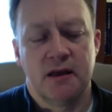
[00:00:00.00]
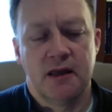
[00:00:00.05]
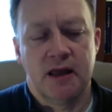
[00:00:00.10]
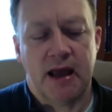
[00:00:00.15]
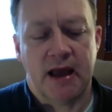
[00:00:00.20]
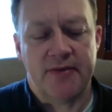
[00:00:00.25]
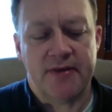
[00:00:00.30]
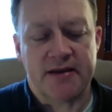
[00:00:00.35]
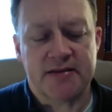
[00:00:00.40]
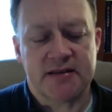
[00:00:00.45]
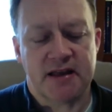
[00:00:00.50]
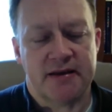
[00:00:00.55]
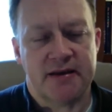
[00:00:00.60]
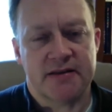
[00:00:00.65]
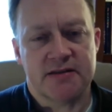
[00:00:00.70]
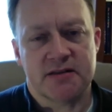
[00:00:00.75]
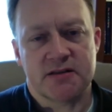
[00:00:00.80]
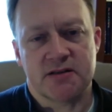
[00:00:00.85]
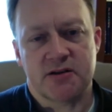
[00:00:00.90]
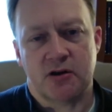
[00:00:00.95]
And that's not
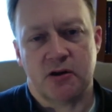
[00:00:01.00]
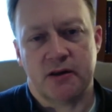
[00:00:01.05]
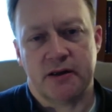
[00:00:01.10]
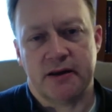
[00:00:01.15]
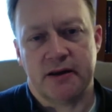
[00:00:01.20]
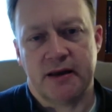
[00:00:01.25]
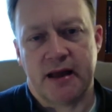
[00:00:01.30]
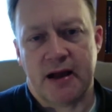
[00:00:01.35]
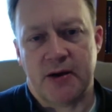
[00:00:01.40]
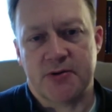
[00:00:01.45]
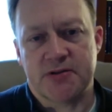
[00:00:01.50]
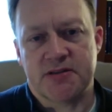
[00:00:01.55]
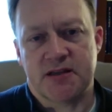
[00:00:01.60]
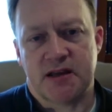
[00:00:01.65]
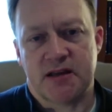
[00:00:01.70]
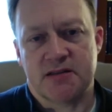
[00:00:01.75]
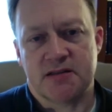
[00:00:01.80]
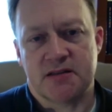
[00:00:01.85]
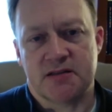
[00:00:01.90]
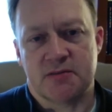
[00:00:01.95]
necessarily how
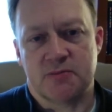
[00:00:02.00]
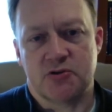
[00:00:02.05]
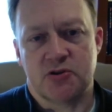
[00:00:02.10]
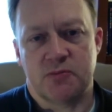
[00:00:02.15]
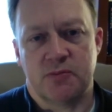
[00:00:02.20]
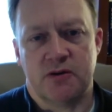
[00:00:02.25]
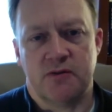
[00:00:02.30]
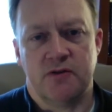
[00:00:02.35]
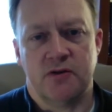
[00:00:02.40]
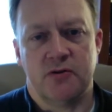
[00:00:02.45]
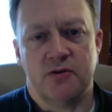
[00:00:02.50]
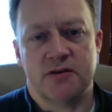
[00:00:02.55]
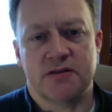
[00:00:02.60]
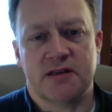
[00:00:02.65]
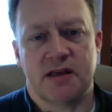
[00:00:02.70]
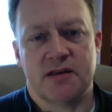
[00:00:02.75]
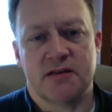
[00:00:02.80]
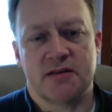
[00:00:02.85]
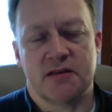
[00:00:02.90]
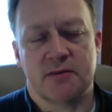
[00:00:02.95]
asceticism should be viewed.
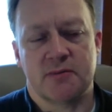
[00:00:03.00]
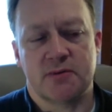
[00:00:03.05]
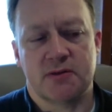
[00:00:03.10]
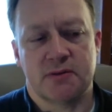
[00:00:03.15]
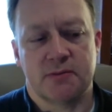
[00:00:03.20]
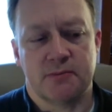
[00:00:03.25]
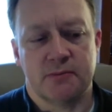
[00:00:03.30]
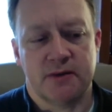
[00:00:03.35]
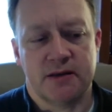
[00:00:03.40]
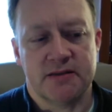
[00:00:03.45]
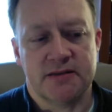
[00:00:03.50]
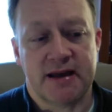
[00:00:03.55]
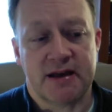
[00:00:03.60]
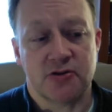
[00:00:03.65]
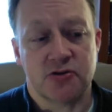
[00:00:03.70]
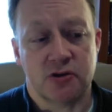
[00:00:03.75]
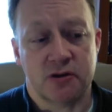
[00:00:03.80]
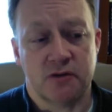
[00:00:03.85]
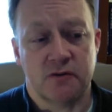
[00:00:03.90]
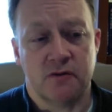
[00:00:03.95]
Asceticism is
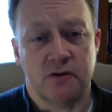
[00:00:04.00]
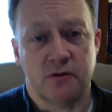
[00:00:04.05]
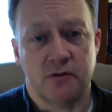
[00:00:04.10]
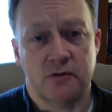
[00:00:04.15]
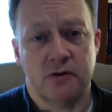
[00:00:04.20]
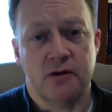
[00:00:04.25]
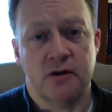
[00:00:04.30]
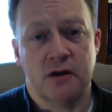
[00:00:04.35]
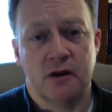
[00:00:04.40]
actually viewed